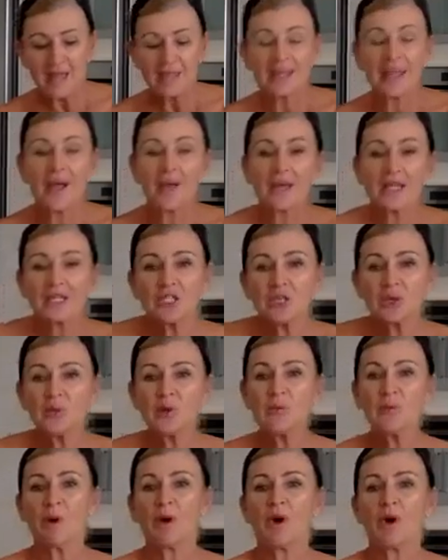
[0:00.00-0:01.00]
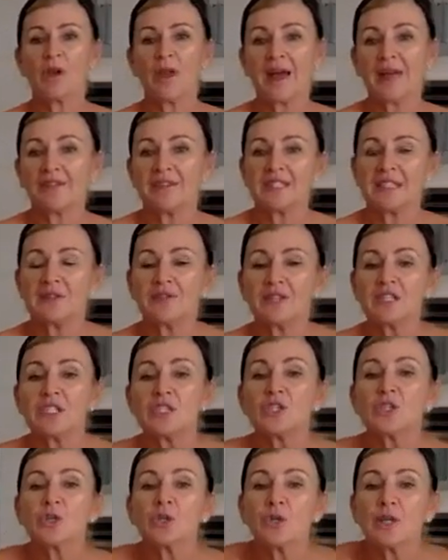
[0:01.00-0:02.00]
Now into a bowl I've
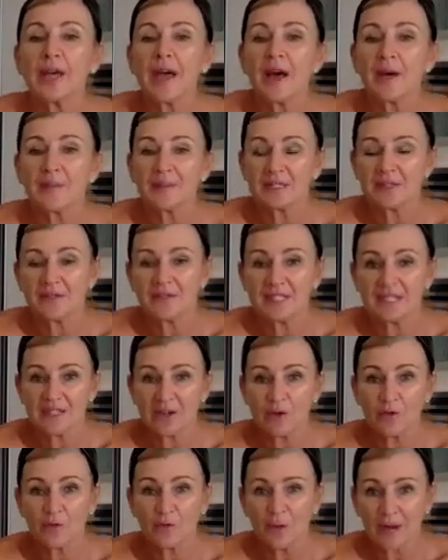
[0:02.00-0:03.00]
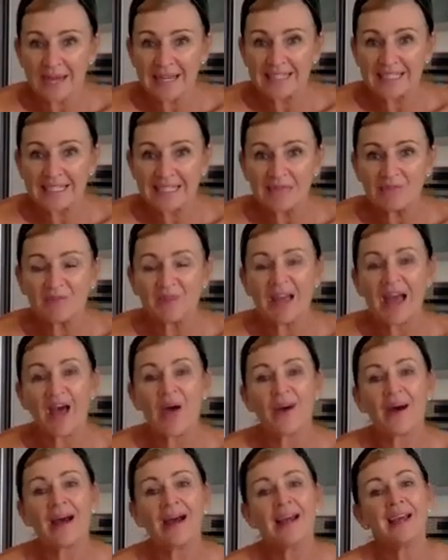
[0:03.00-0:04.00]
sifted 2 cups of self-raising
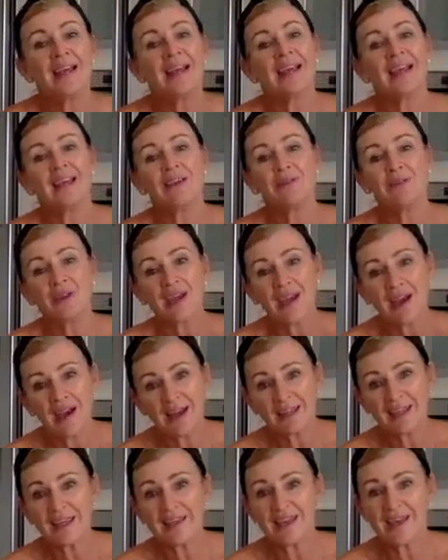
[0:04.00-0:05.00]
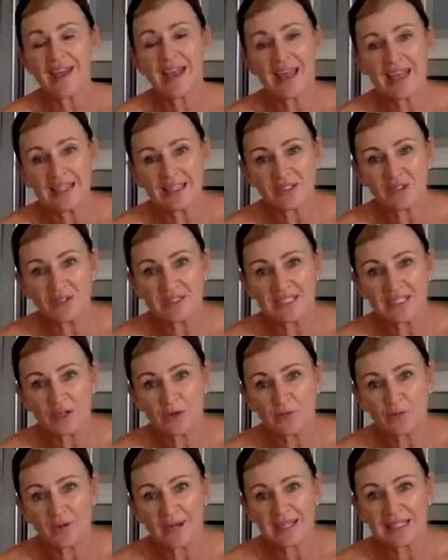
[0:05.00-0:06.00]
flour. And if you can't get your hands on
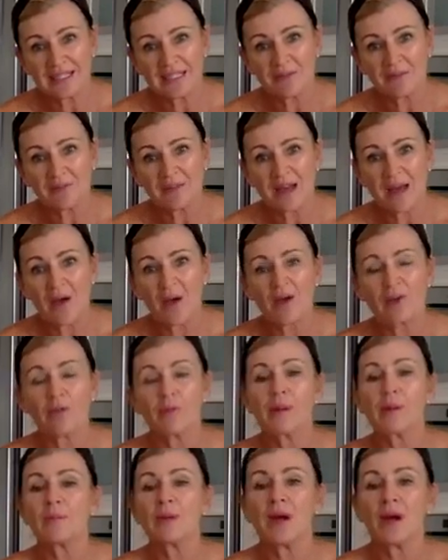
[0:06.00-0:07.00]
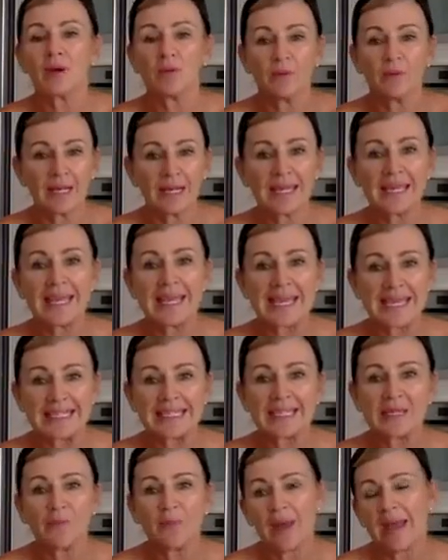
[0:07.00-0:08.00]
self-raising flour, remember a really
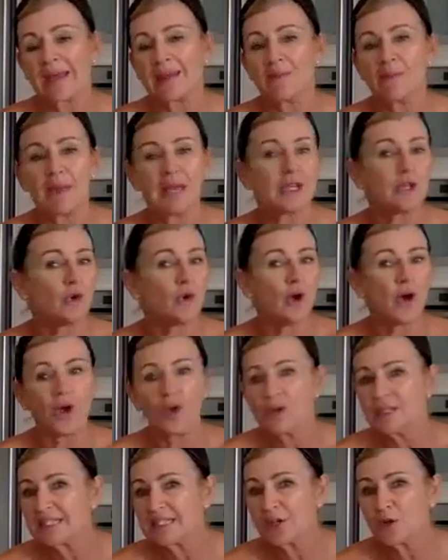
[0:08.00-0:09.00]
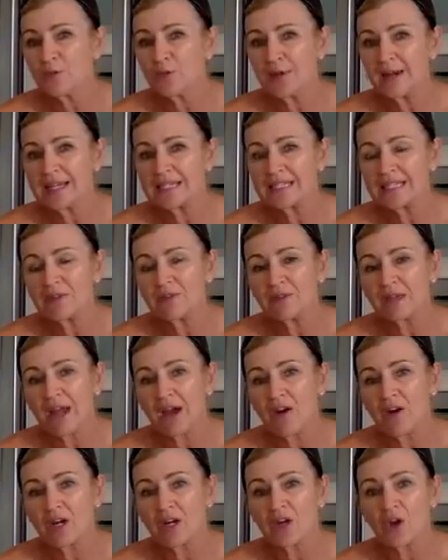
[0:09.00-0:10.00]
easy way to make your own self-raising
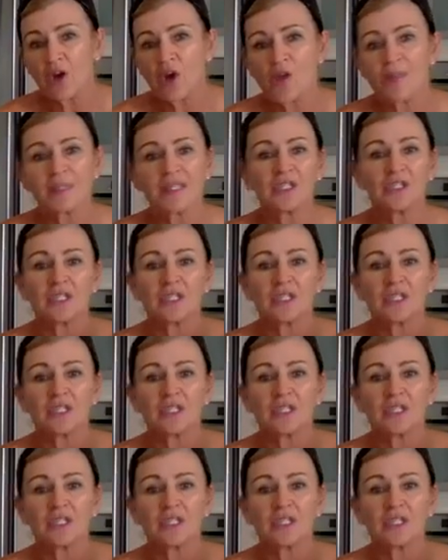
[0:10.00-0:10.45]
flour at home is